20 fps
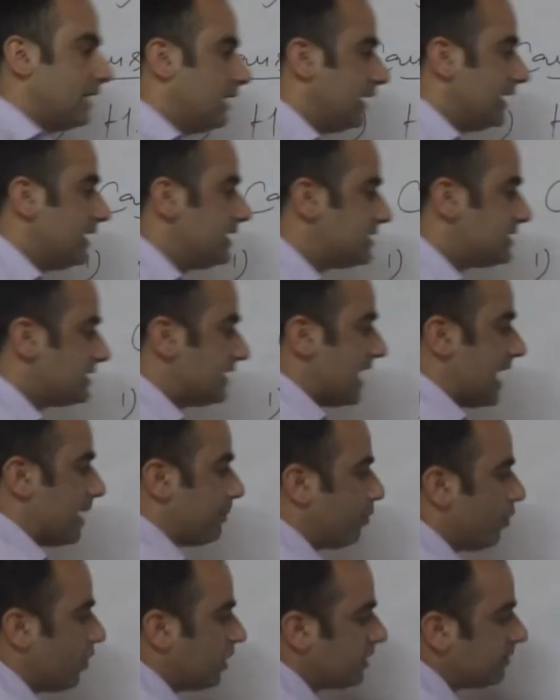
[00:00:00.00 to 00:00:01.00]
His
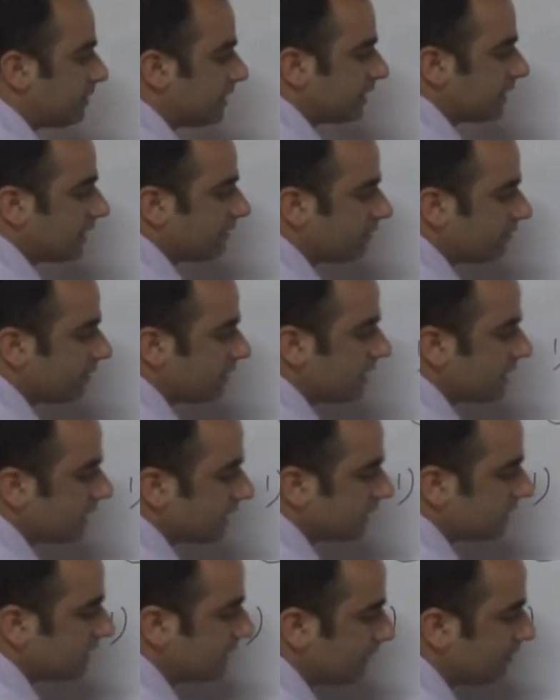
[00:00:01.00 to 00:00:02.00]
appointment of
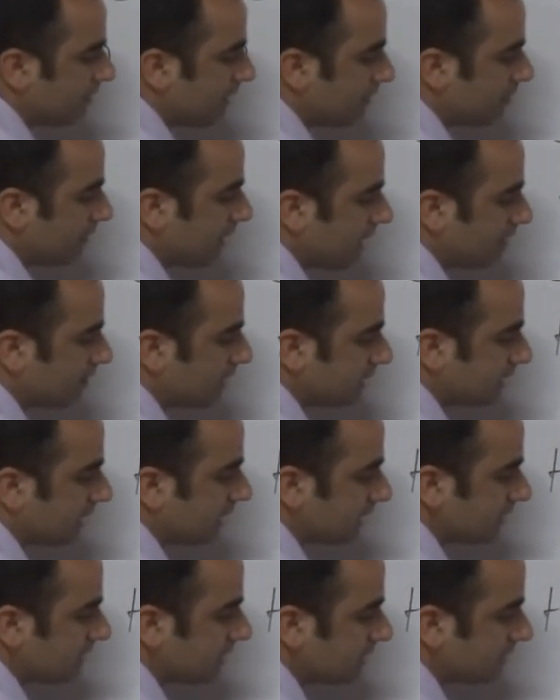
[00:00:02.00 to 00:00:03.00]
Dhamma
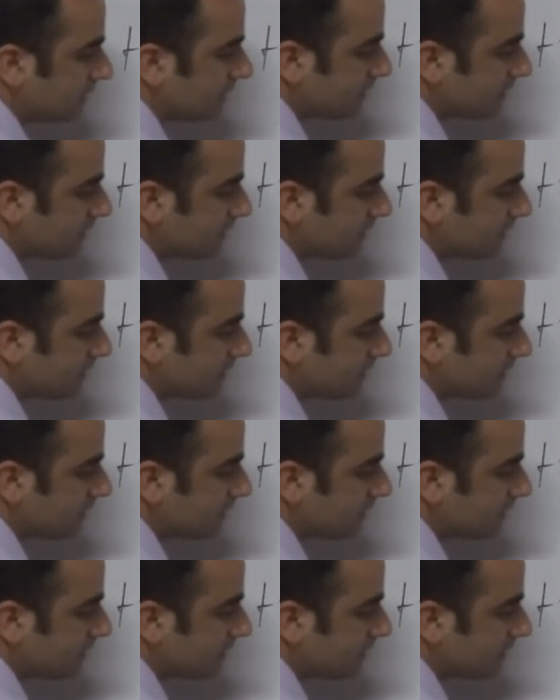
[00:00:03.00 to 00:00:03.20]
Mahamatras